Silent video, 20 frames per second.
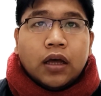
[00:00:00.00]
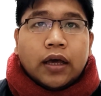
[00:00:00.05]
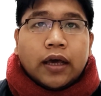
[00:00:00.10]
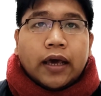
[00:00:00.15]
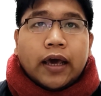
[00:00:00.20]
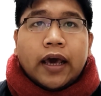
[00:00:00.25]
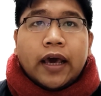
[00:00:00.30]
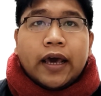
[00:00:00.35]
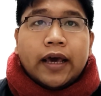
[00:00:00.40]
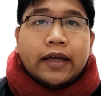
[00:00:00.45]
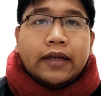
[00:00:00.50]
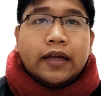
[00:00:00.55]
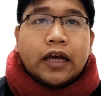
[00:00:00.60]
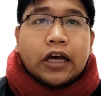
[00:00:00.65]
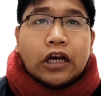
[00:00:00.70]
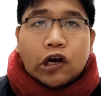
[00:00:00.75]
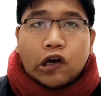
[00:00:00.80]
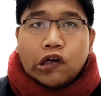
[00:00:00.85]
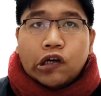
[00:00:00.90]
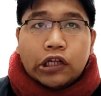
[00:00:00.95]
And
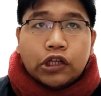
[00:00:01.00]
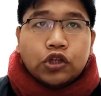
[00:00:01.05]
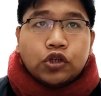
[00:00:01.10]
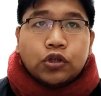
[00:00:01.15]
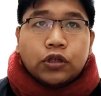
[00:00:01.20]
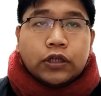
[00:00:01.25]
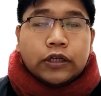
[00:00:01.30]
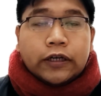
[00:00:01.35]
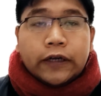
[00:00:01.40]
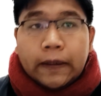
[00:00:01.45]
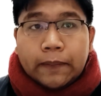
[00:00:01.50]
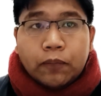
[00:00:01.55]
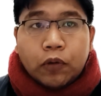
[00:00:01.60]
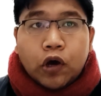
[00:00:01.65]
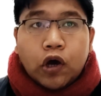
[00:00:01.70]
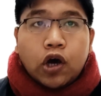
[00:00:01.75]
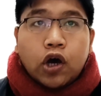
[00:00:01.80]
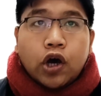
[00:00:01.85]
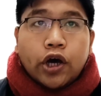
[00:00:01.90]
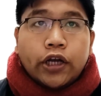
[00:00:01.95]
according to the
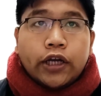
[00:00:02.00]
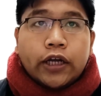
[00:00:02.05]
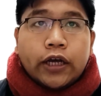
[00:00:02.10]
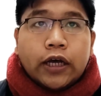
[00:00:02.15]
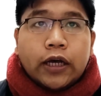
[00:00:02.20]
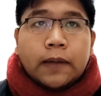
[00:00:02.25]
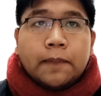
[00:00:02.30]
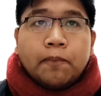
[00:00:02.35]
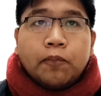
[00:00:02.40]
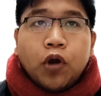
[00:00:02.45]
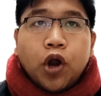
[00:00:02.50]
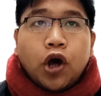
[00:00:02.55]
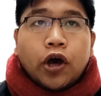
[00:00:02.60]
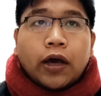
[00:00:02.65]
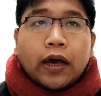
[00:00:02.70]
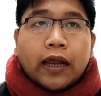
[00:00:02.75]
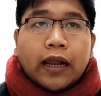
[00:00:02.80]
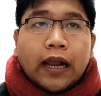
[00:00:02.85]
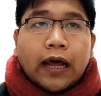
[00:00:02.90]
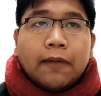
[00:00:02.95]
report on a
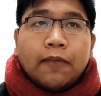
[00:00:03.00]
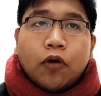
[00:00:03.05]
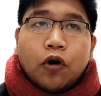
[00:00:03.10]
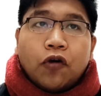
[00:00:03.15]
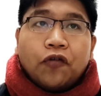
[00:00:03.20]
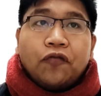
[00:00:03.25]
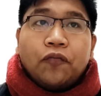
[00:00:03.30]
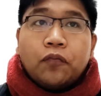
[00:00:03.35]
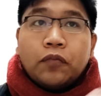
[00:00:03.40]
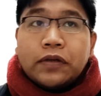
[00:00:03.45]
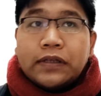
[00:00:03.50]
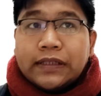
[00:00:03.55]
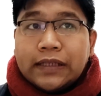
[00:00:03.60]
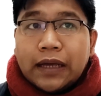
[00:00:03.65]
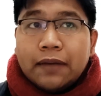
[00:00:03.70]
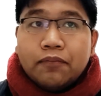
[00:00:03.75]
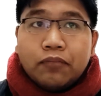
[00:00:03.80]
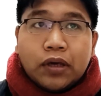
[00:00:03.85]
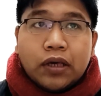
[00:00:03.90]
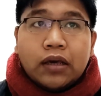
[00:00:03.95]
bloc club of
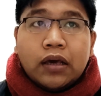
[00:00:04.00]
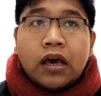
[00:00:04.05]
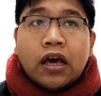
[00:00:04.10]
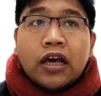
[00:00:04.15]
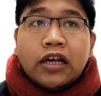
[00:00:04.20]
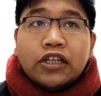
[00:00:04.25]
Mozambique,